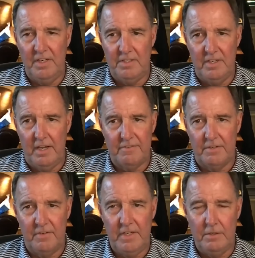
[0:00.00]
ETFs
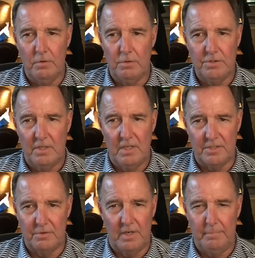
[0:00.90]
have eaten gold's
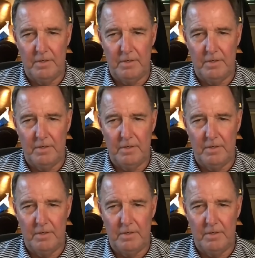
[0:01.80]
lunch, right?